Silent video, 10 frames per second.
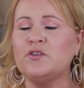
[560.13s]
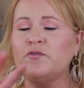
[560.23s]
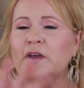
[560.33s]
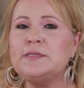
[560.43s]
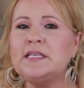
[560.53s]
So
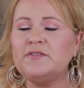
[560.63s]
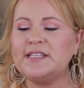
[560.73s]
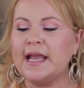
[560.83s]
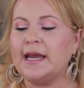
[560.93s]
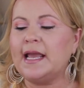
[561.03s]
if I'm
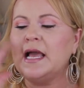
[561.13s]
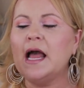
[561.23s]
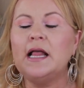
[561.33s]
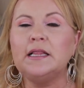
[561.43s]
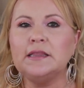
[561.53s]
self-tanning,
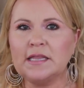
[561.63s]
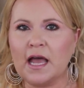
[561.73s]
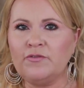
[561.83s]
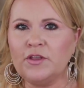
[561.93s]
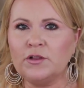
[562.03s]

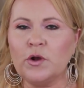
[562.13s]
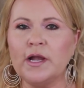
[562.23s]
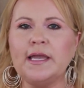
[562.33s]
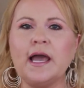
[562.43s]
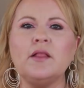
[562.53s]
love the
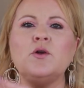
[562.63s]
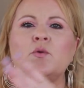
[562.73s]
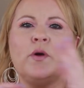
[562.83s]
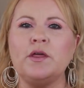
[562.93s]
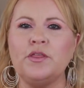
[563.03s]
Laura Geller
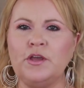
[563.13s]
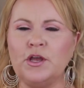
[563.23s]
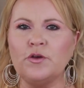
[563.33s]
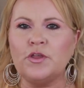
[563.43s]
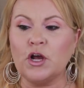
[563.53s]
with, you
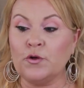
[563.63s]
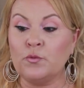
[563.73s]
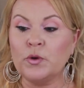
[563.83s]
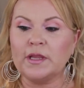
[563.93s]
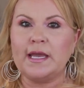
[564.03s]
know, the
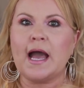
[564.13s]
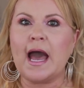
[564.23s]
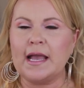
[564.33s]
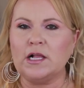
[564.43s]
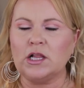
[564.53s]
really
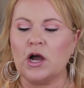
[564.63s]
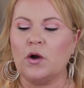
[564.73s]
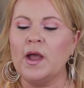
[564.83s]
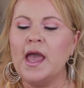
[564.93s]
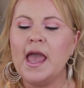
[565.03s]
high glow.